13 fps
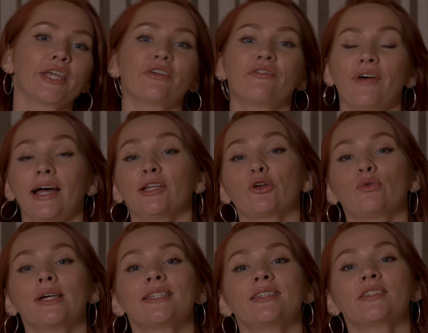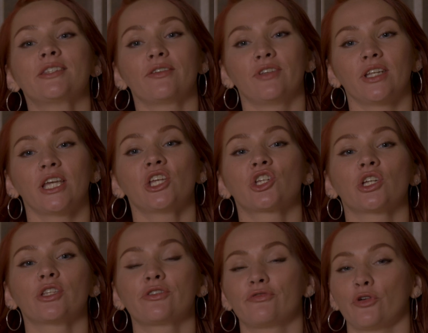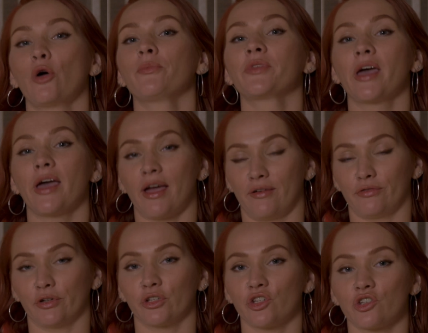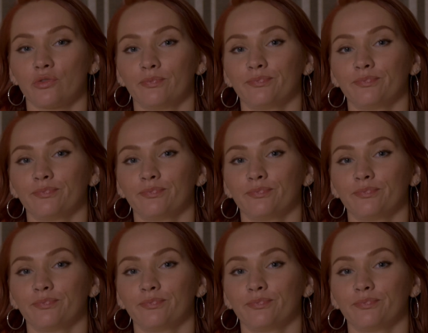Evaluating deviations from the average.